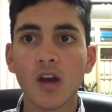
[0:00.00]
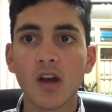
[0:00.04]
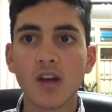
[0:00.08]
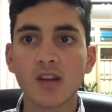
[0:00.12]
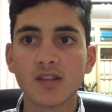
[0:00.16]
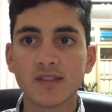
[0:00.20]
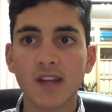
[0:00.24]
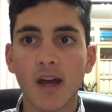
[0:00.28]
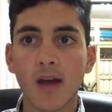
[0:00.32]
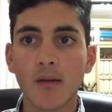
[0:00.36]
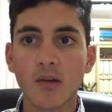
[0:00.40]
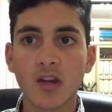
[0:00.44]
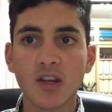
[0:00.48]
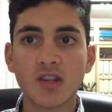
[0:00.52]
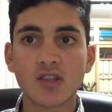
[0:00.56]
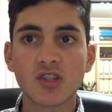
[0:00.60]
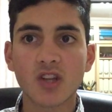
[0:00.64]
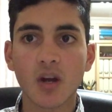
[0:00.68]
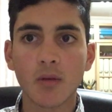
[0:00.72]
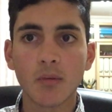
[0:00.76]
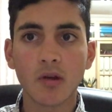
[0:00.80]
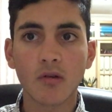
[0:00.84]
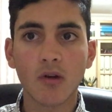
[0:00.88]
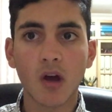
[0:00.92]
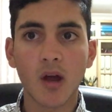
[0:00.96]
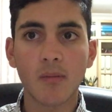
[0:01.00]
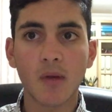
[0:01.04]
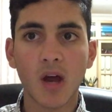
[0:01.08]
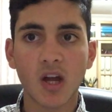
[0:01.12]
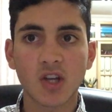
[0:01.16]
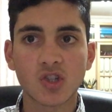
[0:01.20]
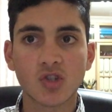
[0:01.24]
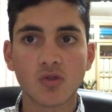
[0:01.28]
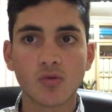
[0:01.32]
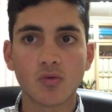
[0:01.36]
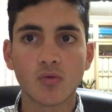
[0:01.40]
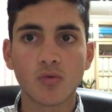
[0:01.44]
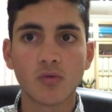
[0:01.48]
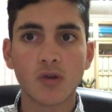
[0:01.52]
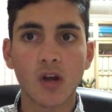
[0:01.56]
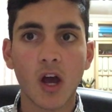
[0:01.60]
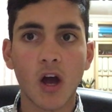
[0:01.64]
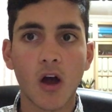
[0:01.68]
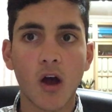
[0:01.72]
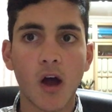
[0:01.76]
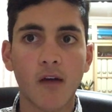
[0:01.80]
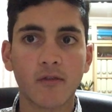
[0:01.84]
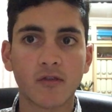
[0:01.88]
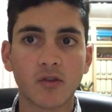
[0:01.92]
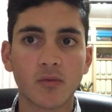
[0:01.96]
So that means WA matches will
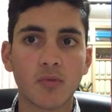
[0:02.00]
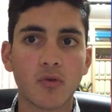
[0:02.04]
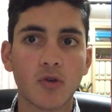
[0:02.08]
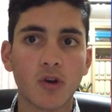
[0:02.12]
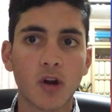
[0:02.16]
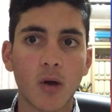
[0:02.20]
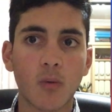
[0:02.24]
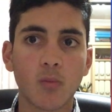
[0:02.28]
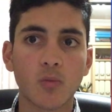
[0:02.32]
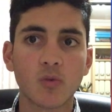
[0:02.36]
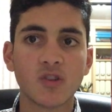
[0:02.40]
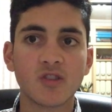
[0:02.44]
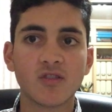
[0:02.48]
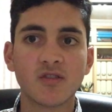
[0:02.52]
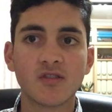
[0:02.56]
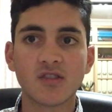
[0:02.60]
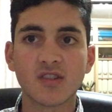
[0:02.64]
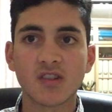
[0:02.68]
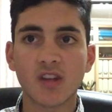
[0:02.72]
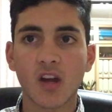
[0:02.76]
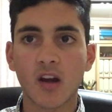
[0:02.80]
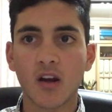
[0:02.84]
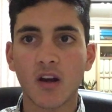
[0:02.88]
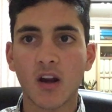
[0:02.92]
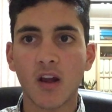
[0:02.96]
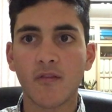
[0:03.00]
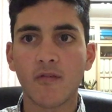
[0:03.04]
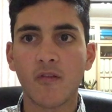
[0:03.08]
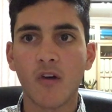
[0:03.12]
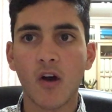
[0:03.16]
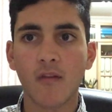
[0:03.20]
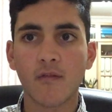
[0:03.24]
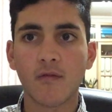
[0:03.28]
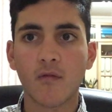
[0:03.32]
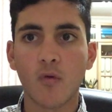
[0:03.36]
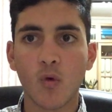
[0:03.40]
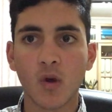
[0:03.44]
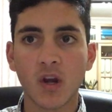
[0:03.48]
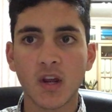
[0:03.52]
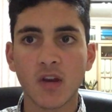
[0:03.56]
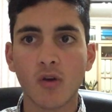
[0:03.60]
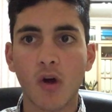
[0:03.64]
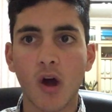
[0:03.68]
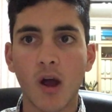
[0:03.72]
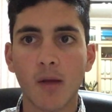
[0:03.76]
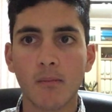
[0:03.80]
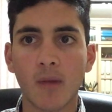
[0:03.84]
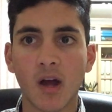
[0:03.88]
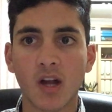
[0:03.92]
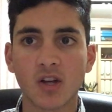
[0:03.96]
now have to put up with Saturday 5:40
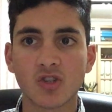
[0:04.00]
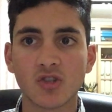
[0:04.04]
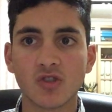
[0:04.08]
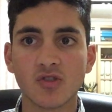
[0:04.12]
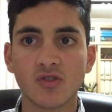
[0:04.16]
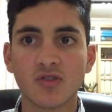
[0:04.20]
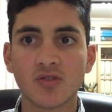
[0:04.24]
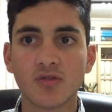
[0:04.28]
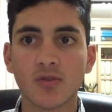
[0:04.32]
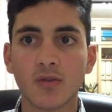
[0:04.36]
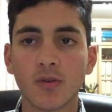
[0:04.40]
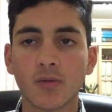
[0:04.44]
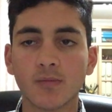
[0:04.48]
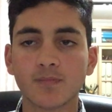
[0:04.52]
night matches.